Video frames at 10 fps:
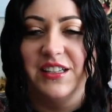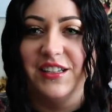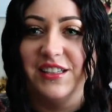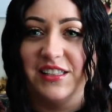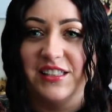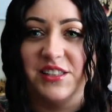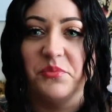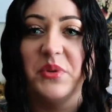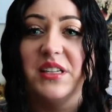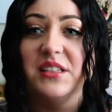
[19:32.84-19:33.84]
it's
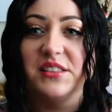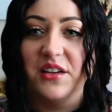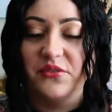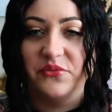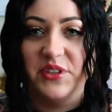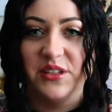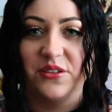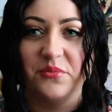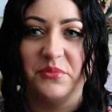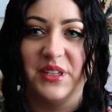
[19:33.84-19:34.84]
been a tough
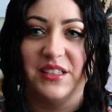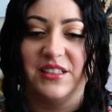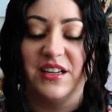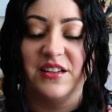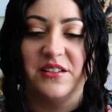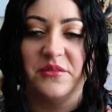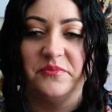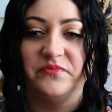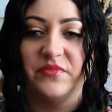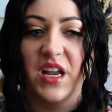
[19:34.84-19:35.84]
year, but
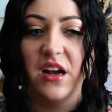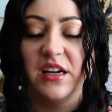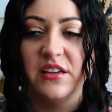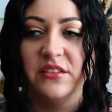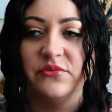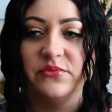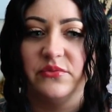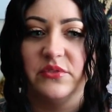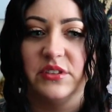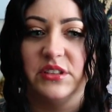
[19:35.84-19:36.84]
I've,
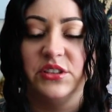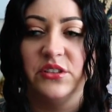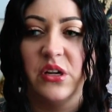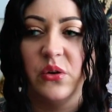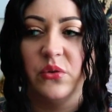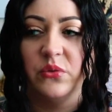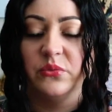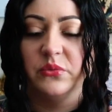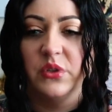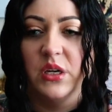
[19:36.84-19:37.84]
you
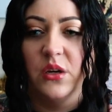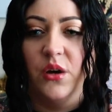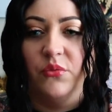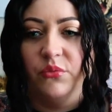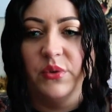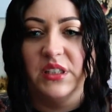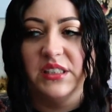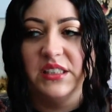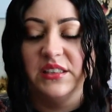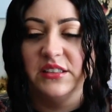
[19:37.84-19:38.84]
know,
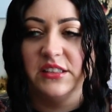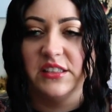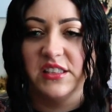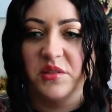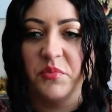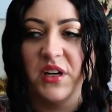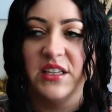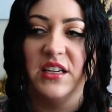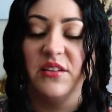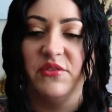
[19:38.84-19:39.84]
really,
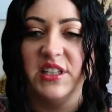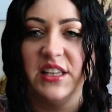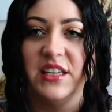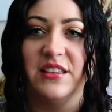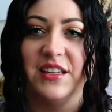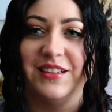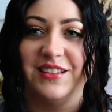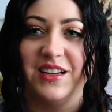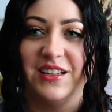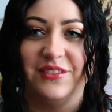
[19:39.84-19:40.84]
despite everything
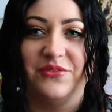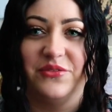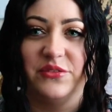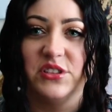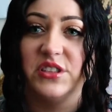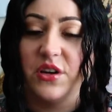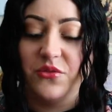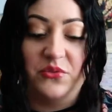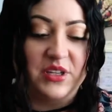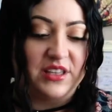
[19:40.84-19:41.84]
that I've
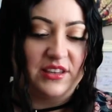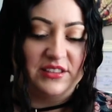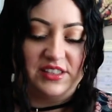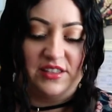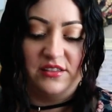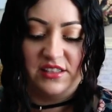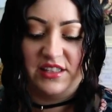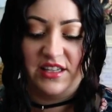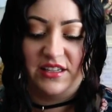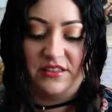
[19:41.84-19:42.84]
dealt with since
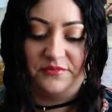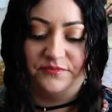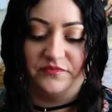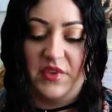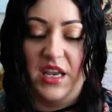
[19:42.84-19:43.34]
then,